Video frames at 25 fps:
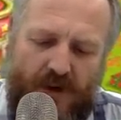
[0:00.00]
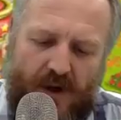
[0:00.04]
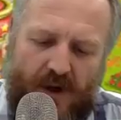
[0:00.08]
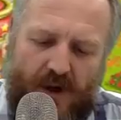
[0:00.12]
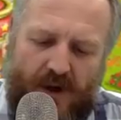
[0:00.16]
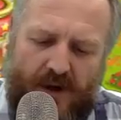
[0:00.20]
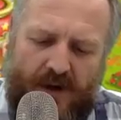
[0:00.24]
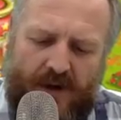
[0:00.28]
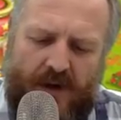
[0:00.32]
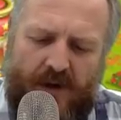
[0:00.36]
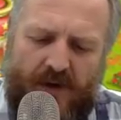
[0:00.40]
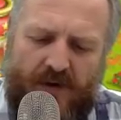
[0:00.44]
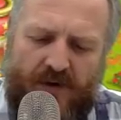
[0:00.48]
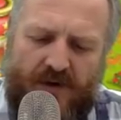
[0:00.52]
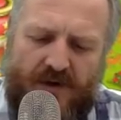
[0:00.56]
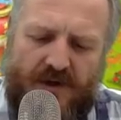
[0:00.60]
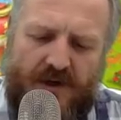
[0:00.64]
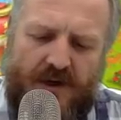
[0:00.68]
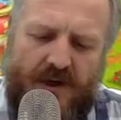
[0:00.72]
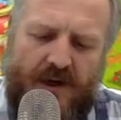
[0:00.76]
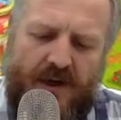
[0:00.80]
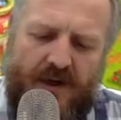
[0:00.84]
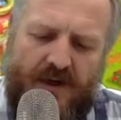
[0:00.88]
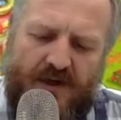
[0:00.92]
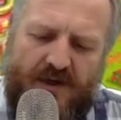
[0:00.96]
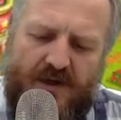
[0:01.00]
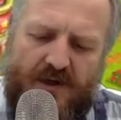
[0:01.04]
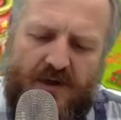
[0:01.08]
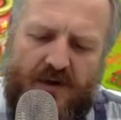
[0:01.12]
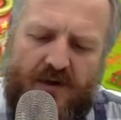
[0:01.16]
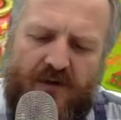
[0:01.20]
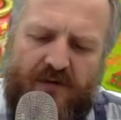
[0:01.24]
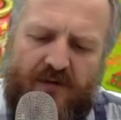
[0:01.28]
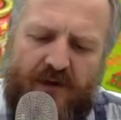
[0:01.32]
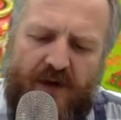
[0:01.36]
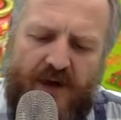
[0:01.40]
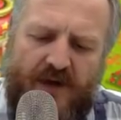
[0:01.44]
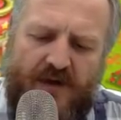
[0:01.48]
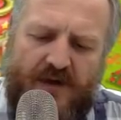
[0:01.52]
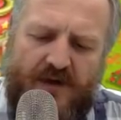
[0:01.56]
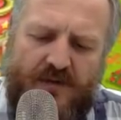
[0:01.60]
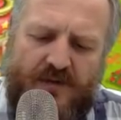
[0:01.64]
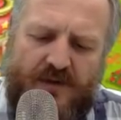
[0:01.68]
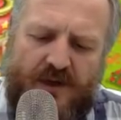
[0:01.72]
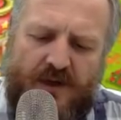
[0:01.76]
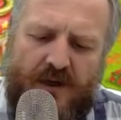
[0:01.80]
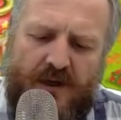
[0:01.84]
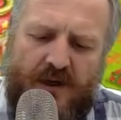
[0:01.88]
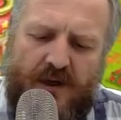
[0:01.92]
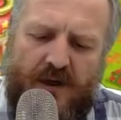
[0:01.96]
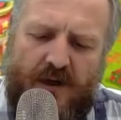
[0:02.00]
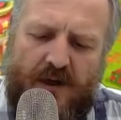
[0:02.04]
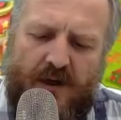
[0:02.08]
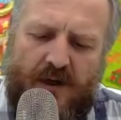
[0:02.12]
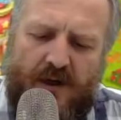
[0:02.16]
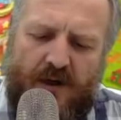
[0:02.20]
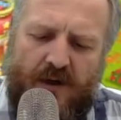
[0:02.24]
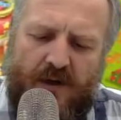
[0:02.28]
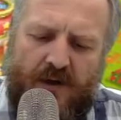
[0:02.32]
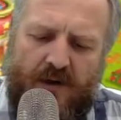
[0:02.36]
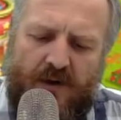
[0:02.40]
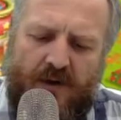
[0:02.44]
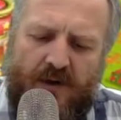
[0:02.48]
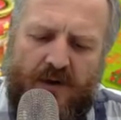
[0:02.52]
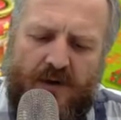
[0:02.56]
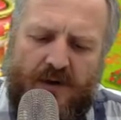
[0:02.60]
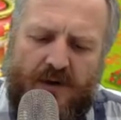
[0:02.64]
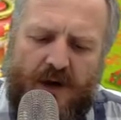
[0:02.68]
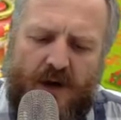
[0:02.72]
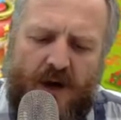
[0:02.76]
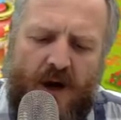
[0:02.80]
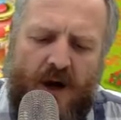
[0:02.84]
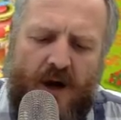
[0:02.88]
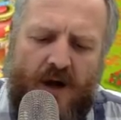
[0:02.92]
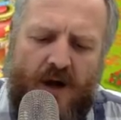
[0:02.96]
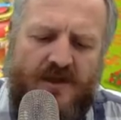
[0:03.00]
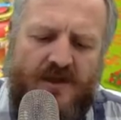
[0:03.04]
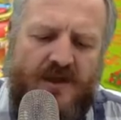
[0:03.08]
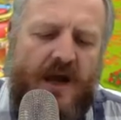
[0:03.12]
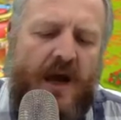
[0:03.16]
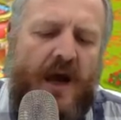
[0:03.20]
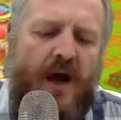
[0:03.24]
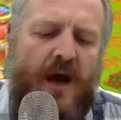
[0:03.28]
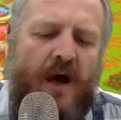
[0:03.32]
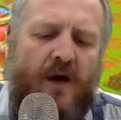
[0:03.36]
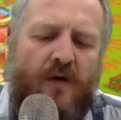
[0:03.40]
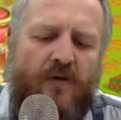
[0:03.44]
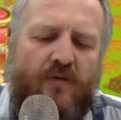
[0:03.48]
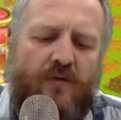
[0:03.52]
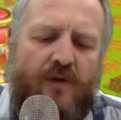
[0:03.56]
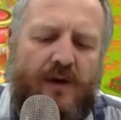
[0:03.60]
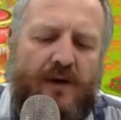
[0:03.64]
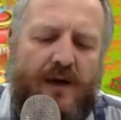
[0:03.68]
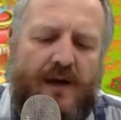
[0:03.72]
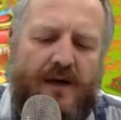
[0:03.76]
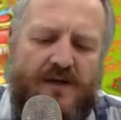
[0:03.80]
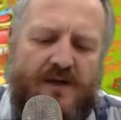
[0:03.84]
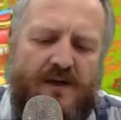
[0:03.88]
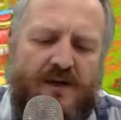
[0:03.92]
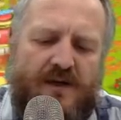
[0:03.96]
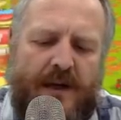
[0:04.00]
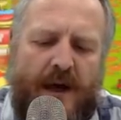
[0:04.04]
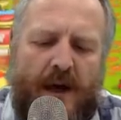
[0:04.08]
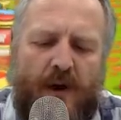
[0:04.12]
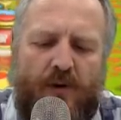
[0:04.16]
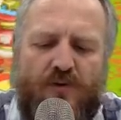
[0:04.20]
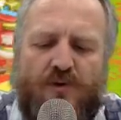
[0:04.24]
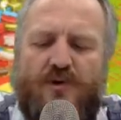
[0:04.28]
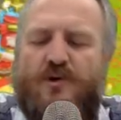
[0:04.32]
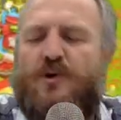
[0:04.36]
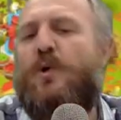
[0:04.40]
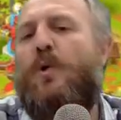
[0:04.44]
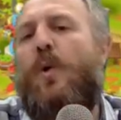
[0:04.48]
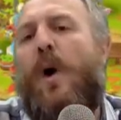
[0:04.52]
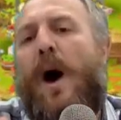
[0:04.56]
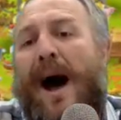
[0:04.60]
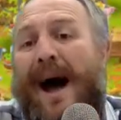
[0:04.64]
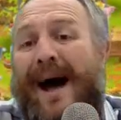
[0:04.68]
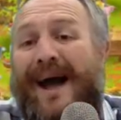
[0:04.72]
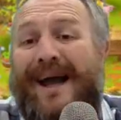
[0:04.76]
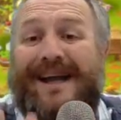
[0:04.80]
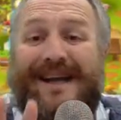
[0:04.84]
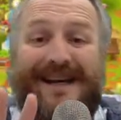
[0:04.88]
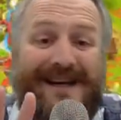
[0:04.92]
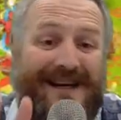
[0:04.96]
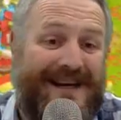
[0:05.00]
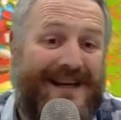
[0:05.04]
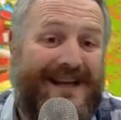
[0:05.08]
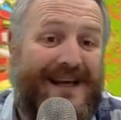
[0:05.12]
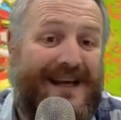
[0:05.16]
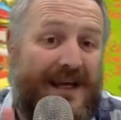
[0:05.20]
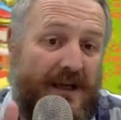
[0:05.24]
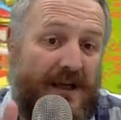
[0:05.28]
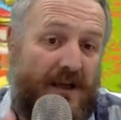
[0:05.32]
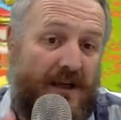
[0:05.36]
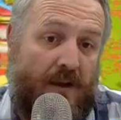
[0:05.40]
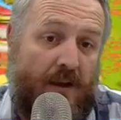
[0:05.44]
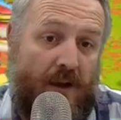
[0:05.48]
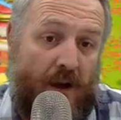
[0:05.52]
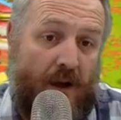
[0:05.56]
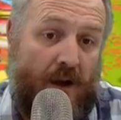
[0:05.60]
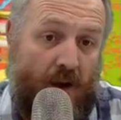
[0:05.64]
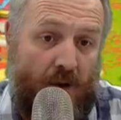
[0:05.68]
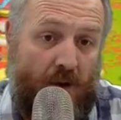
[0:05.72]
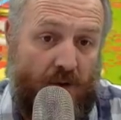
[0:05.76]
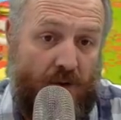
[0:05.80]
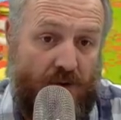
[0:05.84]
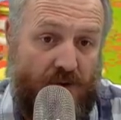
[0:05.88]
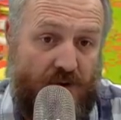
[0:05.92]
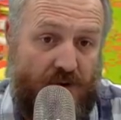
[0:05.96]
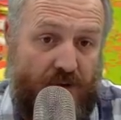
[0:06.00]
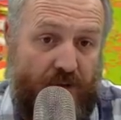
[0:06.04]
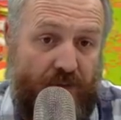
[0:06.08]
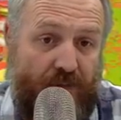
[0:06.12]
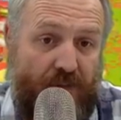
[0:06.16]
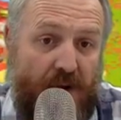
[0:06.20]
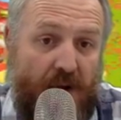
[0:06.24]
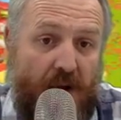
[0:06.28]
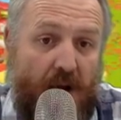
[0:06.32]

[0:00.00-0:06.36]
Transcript: Now, you'll see here there's a lot of items here that are town related. Now, do I need those?